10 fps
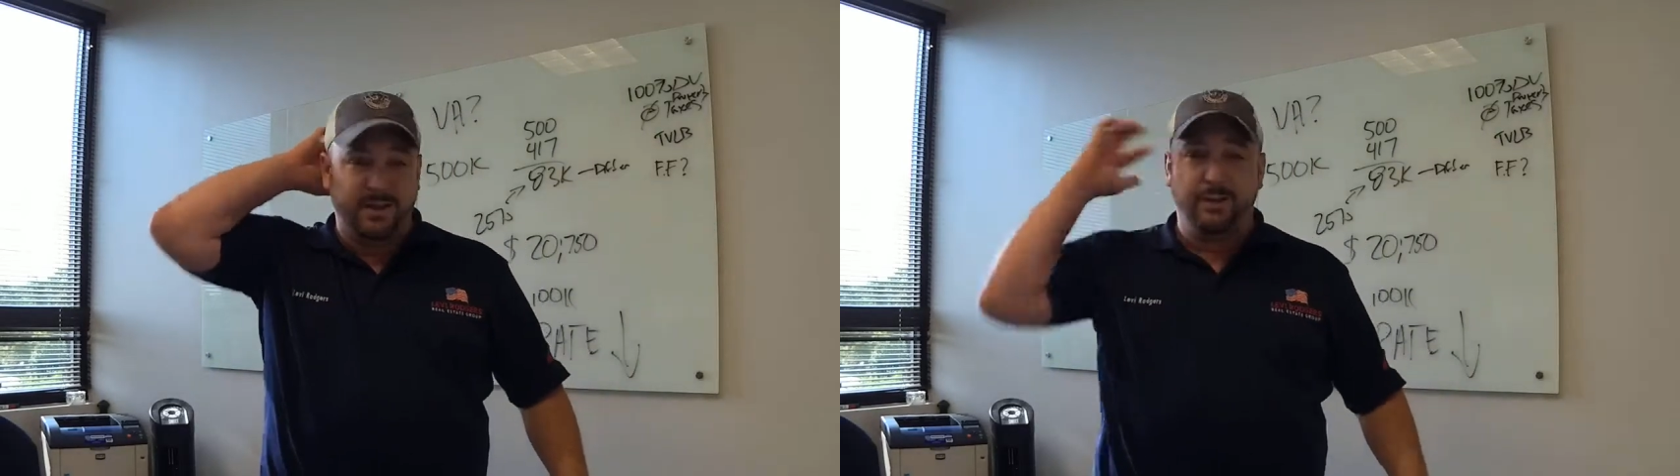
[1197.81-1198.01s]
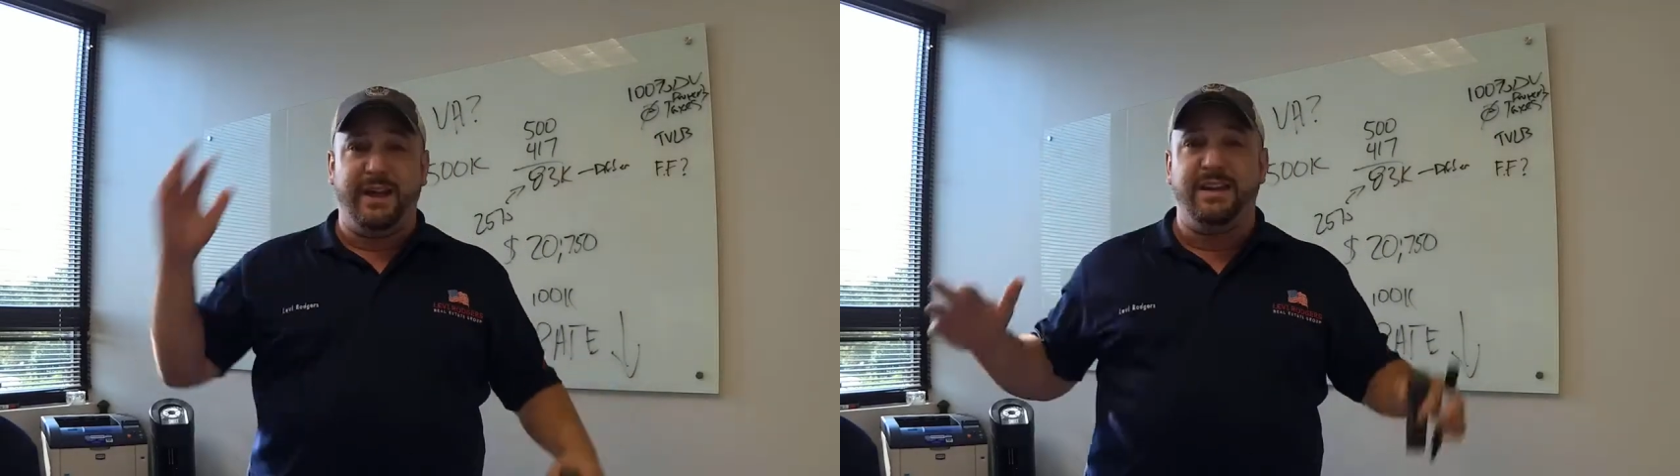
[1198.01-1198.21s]

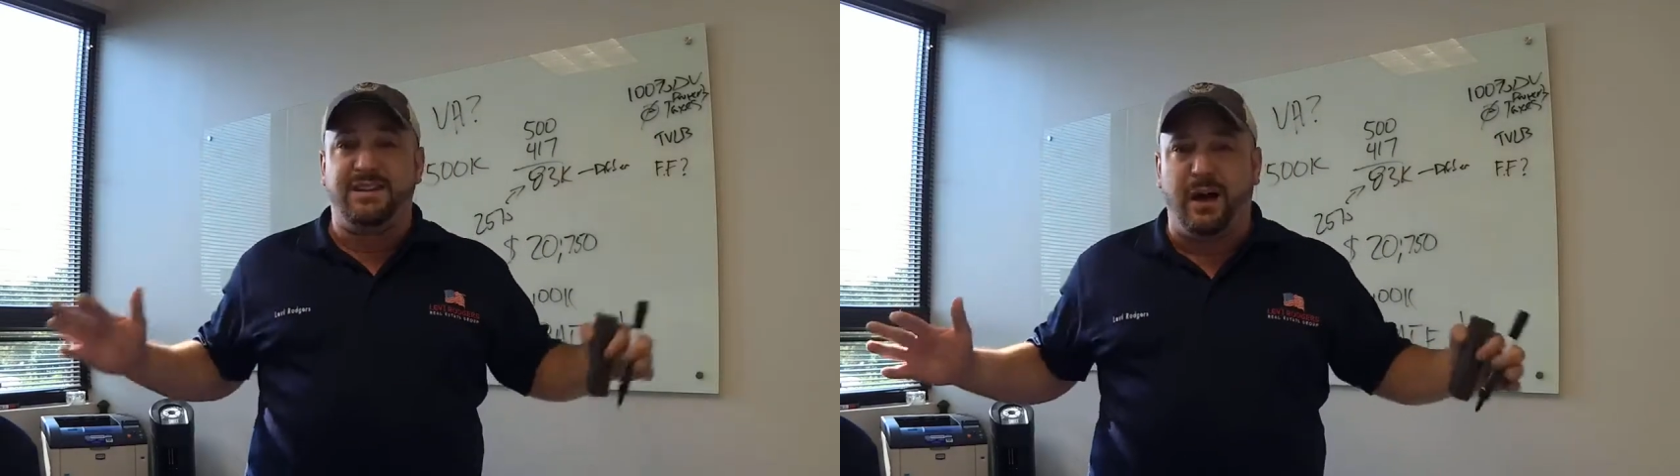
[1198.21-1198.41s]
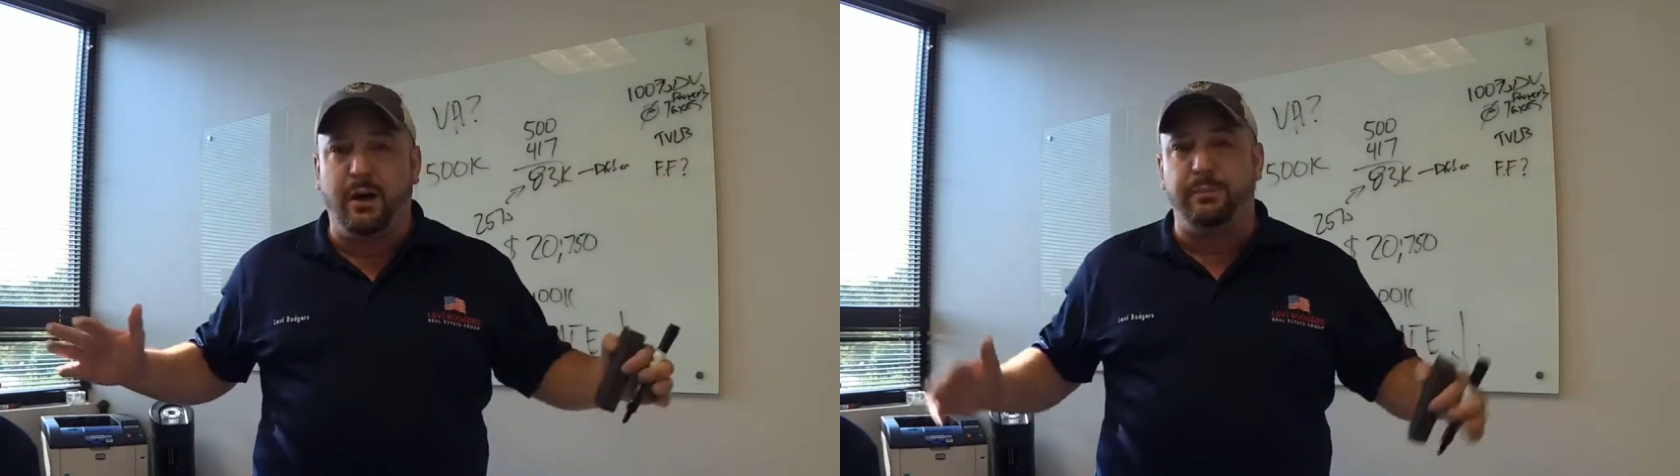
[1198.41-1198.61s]
They
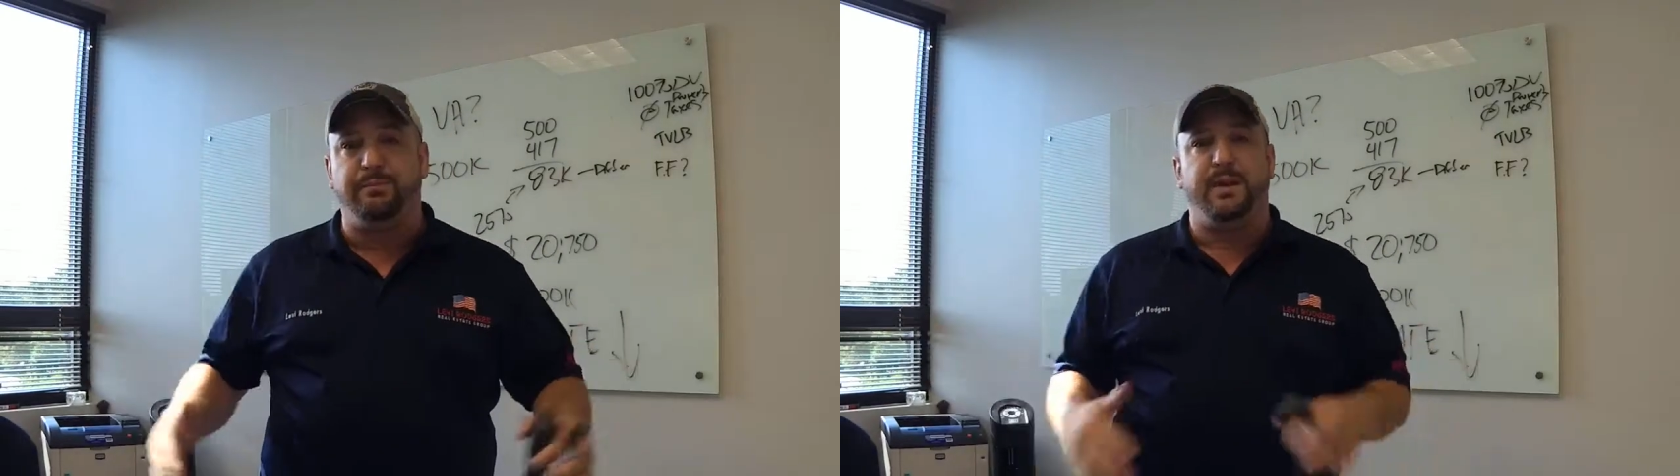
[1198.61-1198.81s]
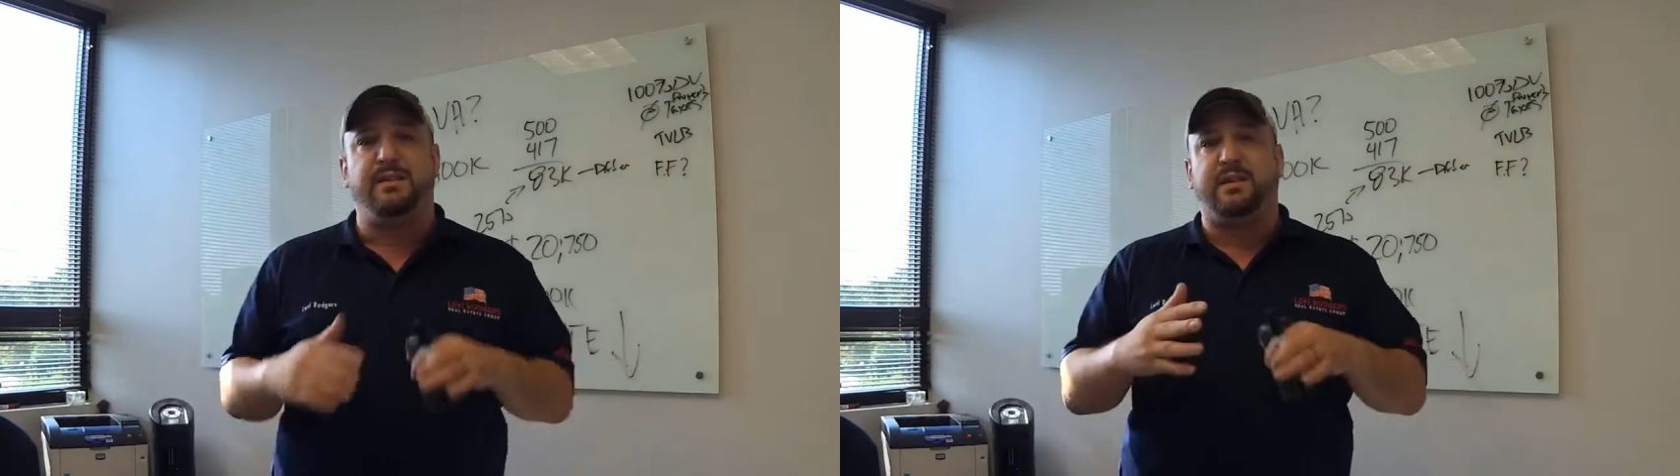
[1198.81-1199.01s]
don't.
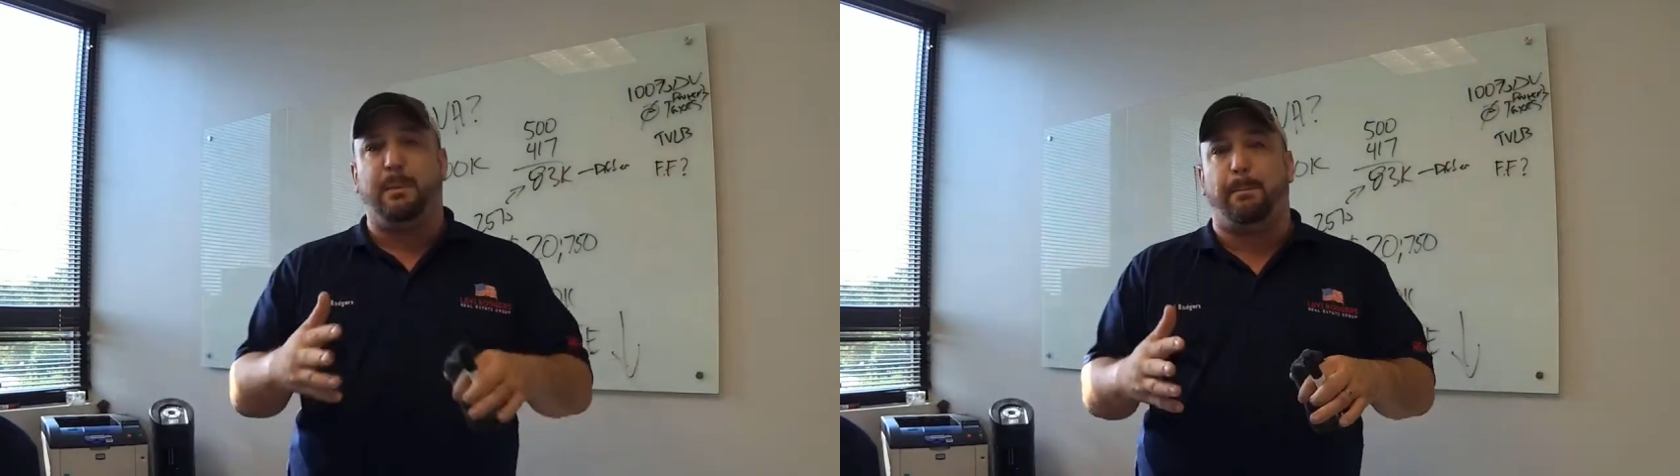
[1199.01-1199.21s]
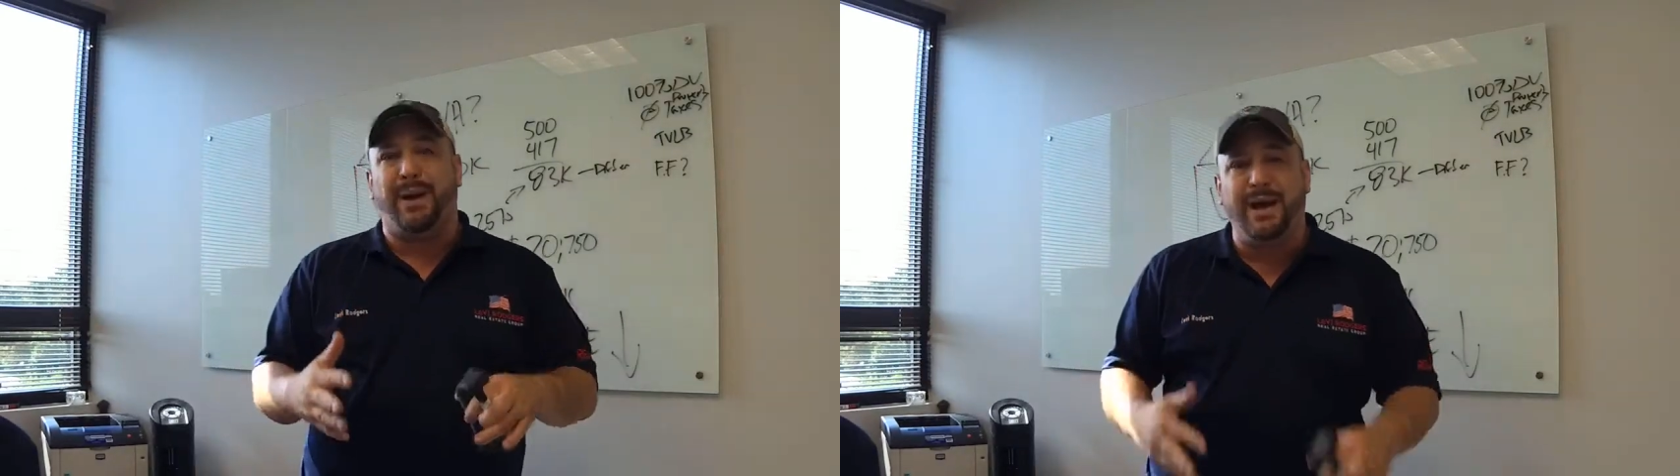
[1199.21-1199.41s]
It's
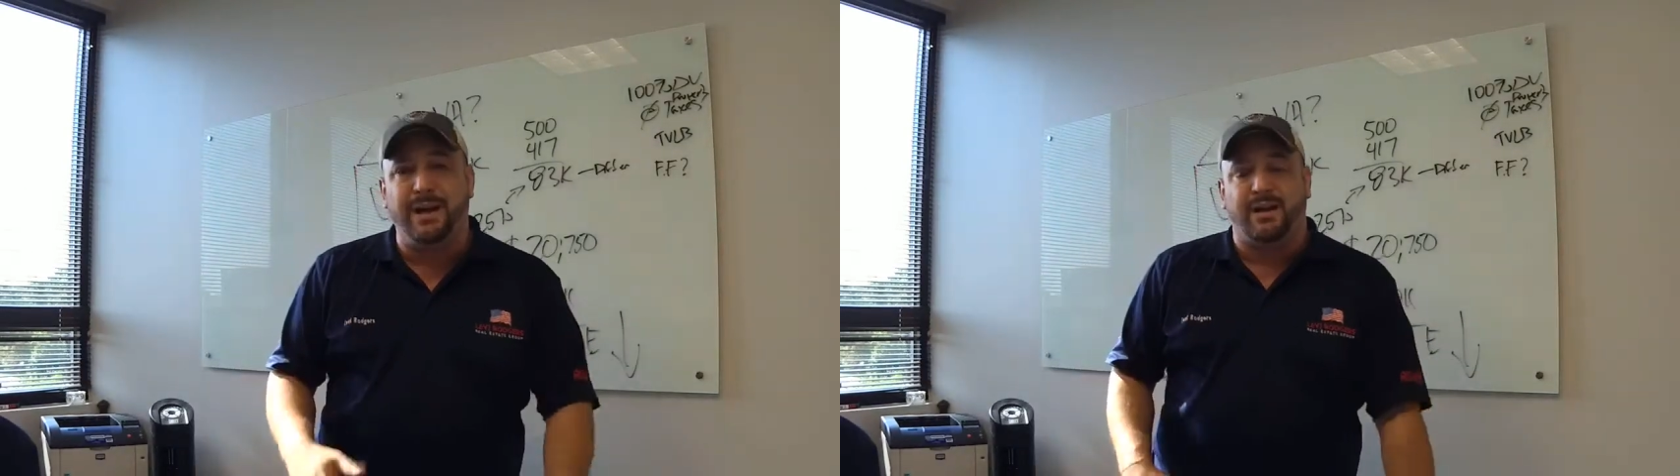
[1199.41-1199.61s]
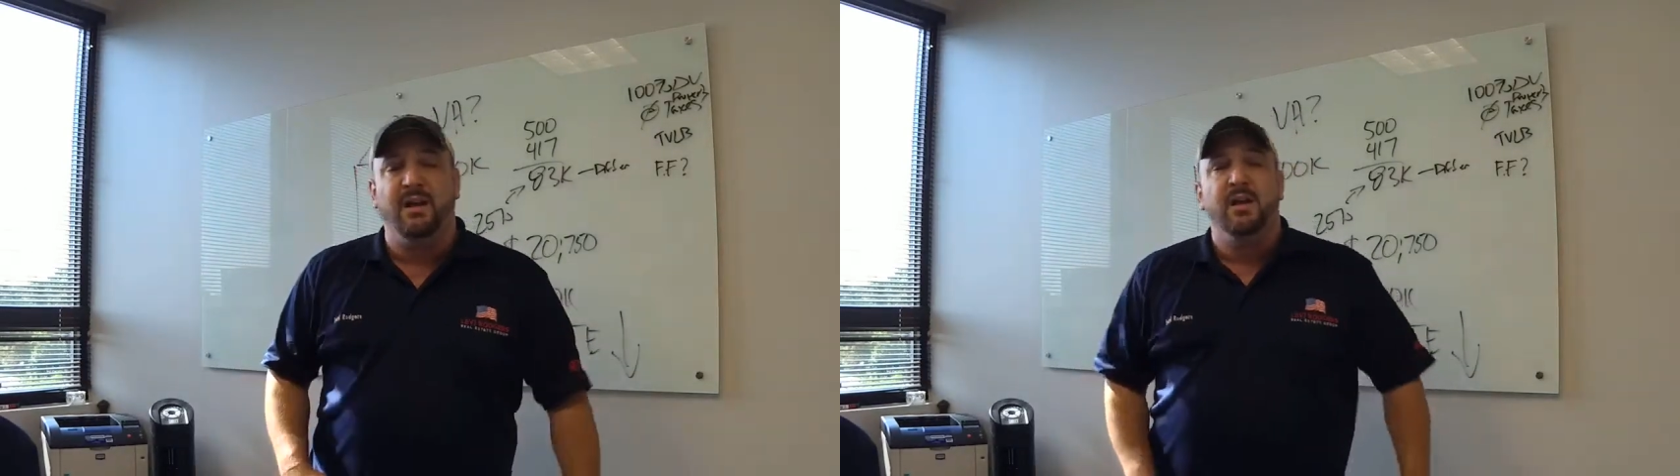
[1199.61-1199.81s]
the
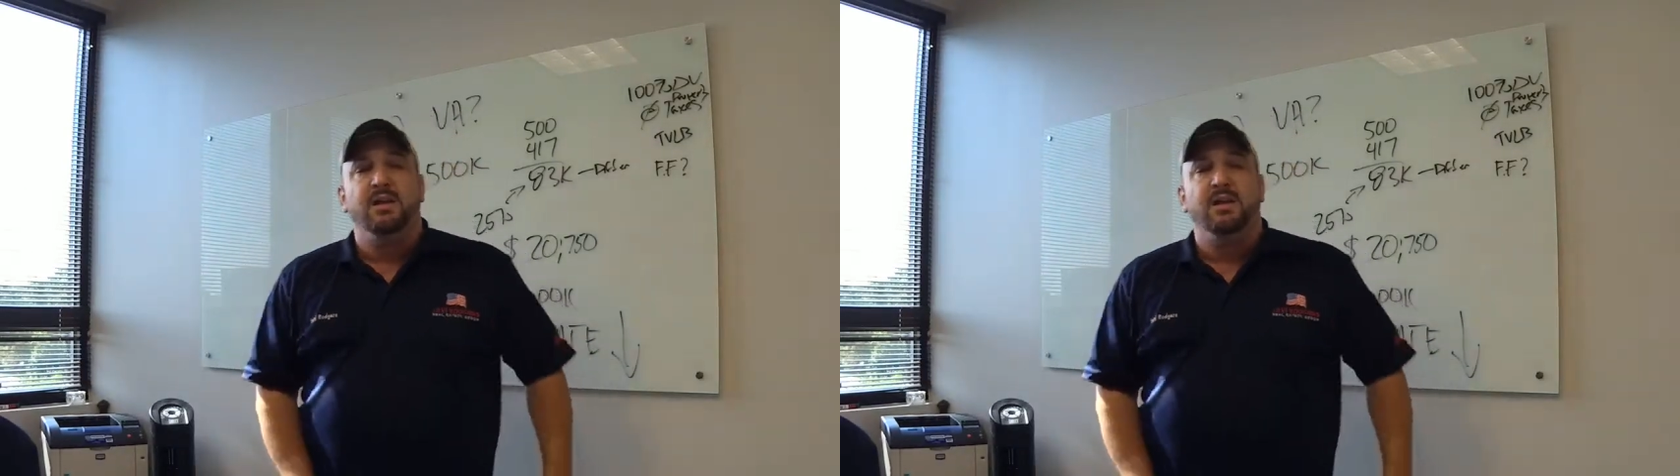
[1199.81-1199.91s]
bank.